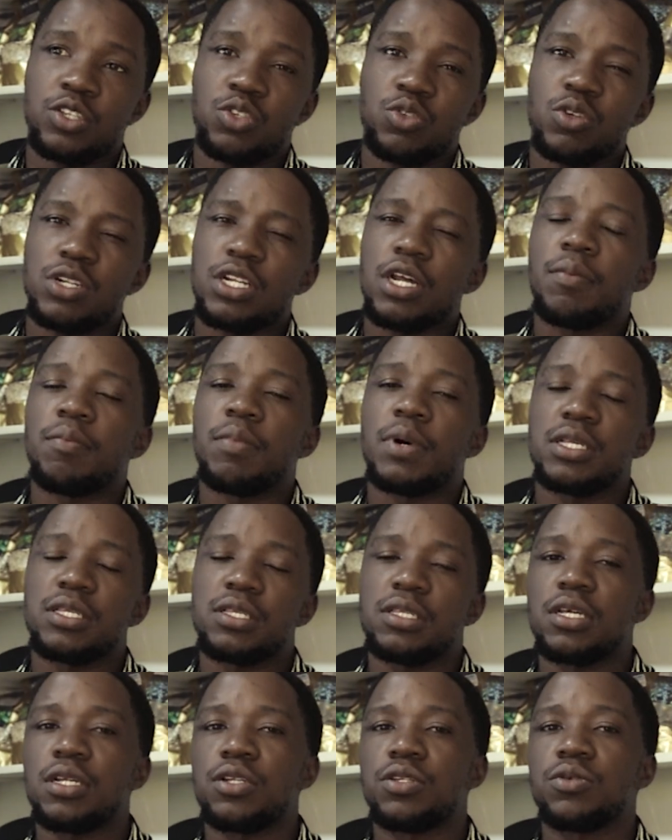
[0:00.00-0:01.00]
it's not a
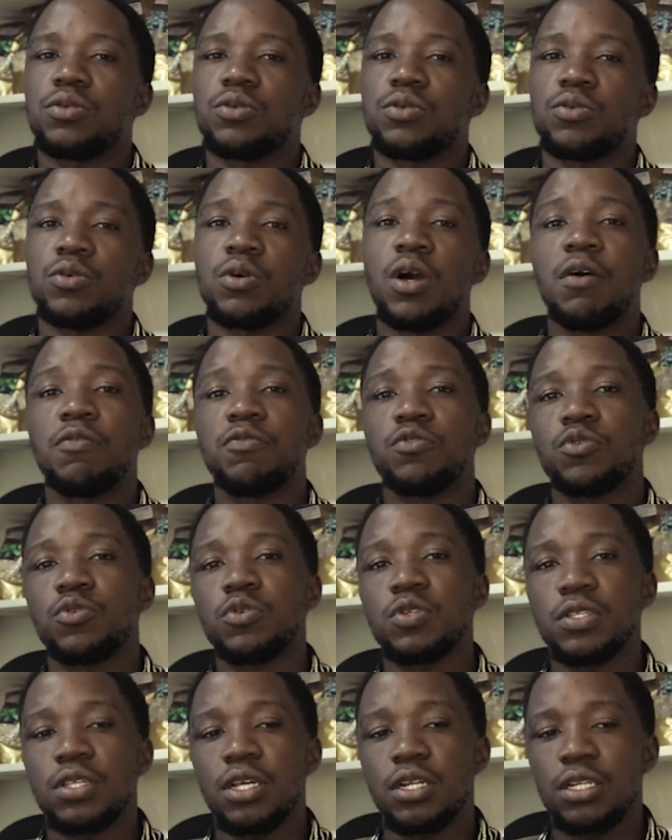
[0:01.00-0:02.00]
must that you have to
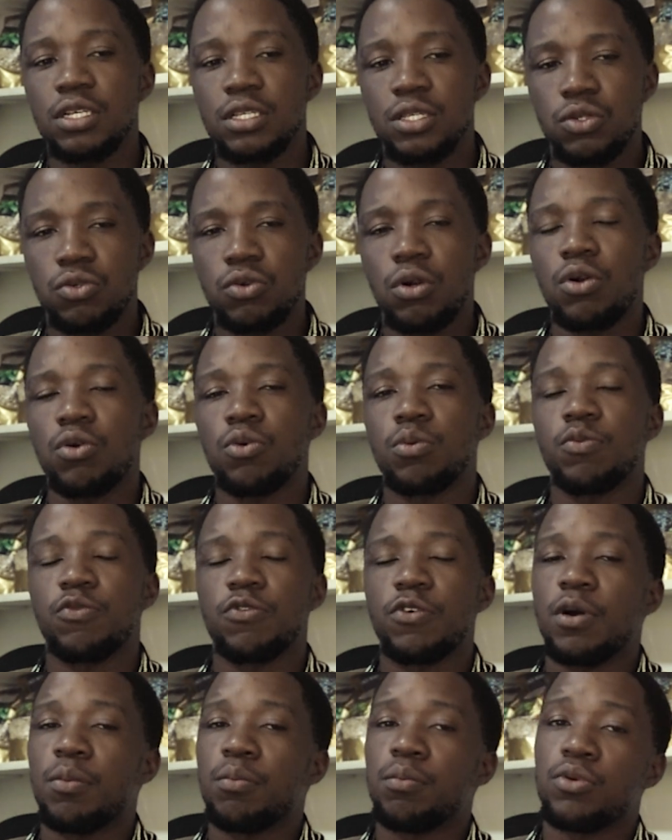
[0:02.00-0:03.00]
use that extra room for a